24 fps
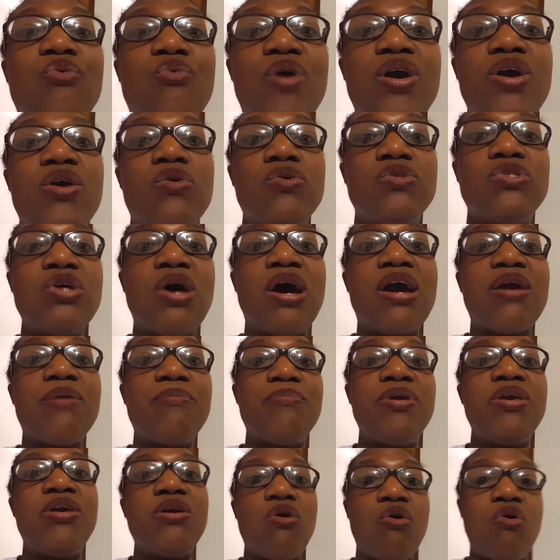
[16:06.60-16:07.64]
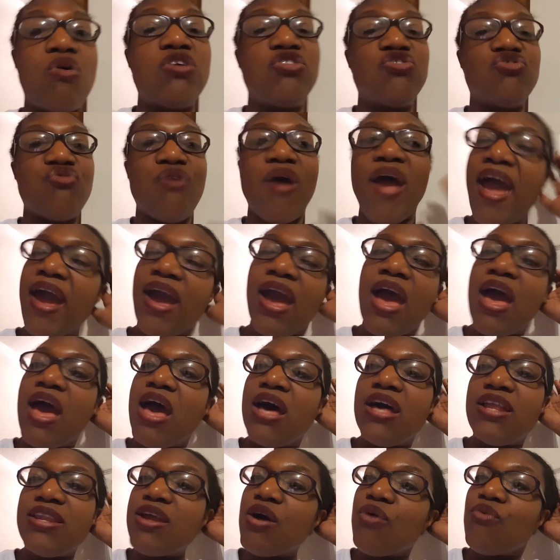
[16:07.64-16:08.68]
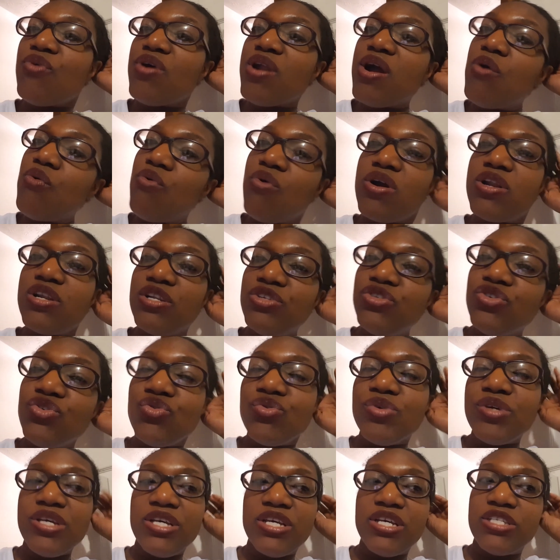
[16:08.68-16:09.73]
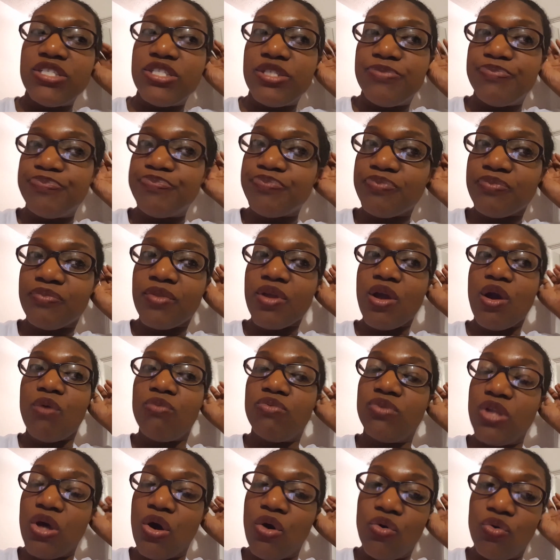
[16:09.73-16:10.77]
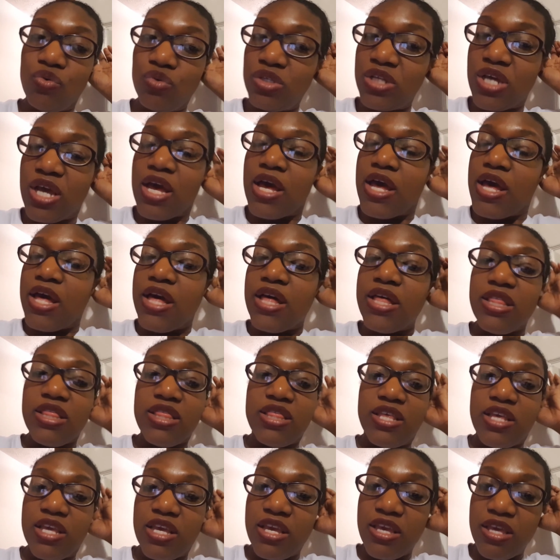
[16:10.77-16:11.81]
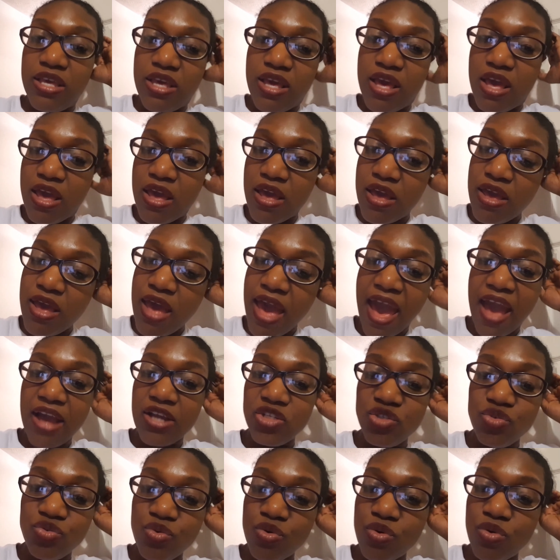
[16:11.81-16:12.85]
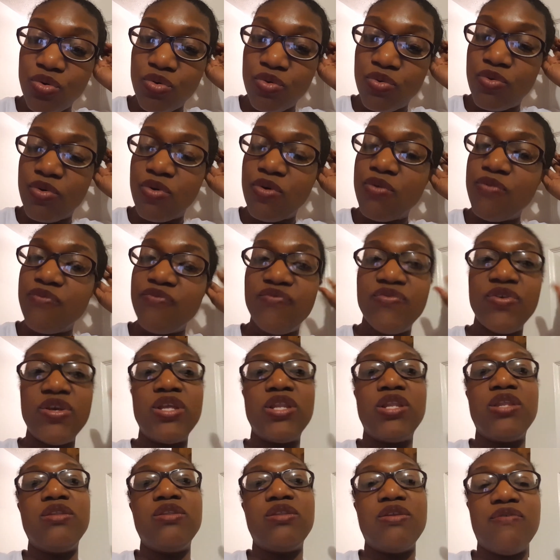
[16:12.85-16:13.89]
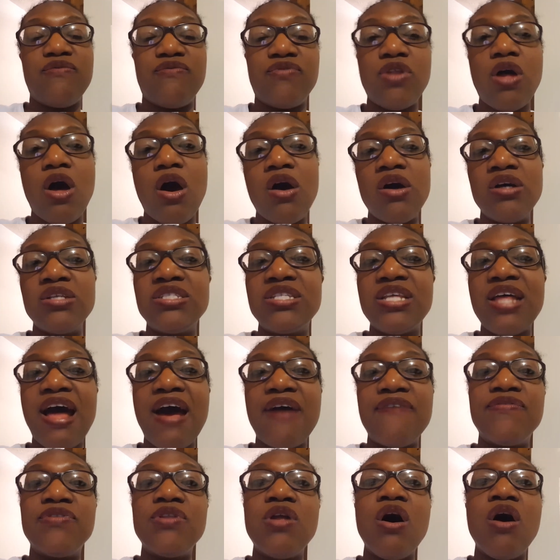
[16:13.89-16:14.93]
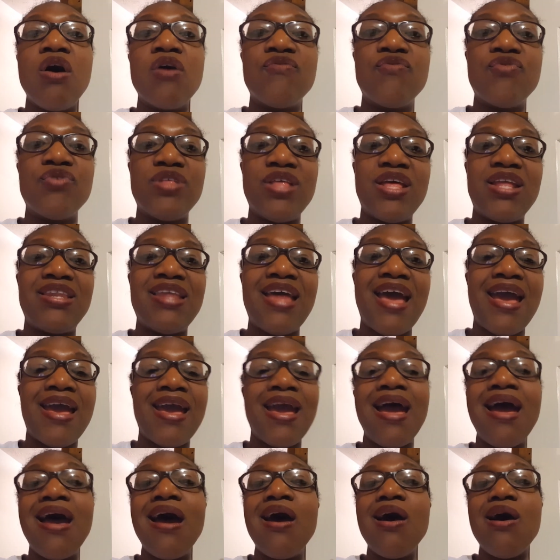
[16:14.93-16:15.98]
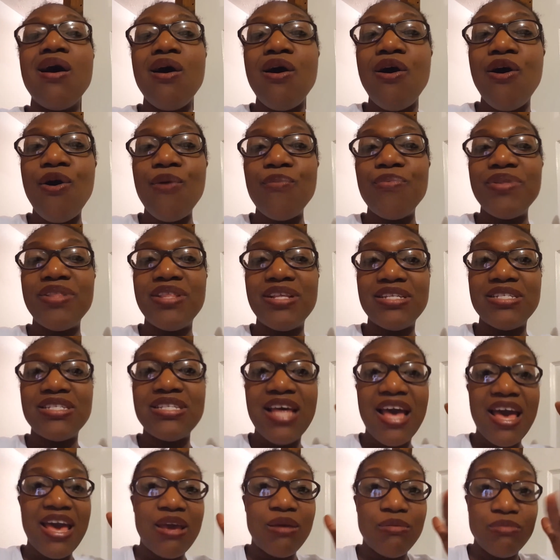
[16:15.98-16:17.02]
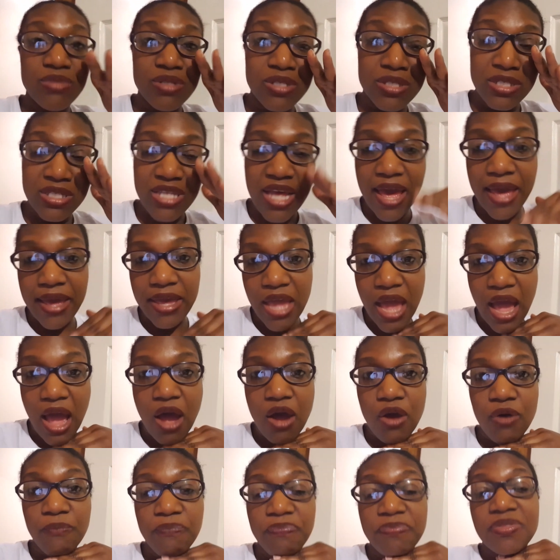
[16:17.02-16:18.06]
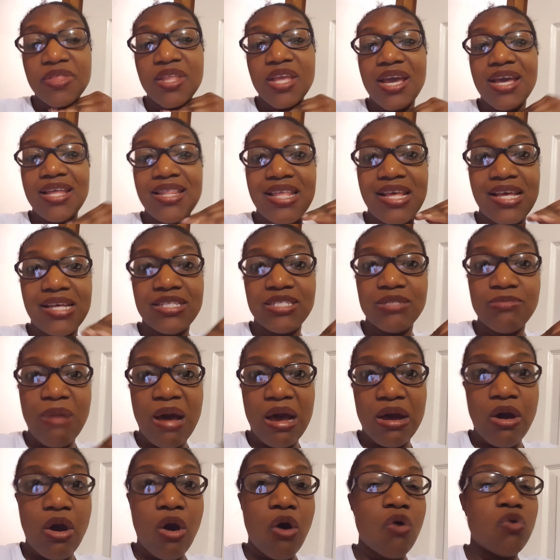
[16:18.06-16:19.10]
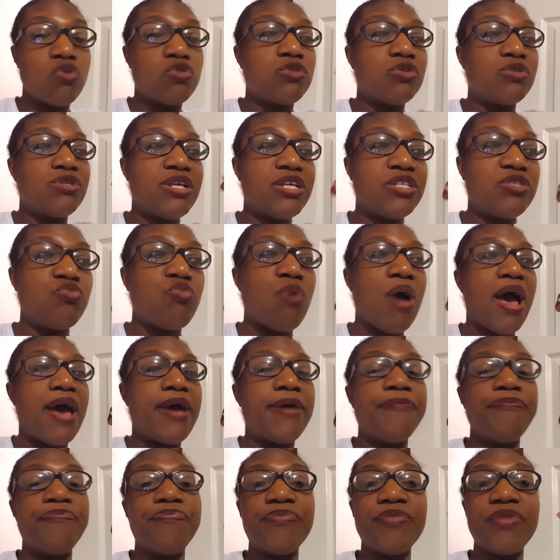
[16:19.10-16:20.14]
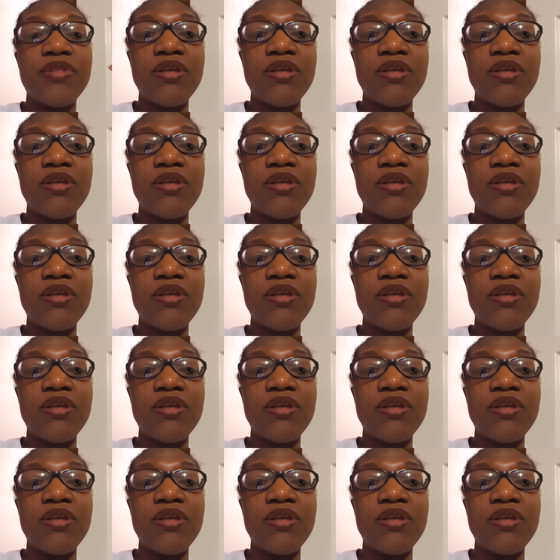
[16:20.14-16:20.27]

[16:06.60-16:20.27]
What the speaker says: well, so I can be on track. Now, what I want to do is upload the actual the vlogs that I vlog for that day up the same day, y'all, and that is my goal. So that's why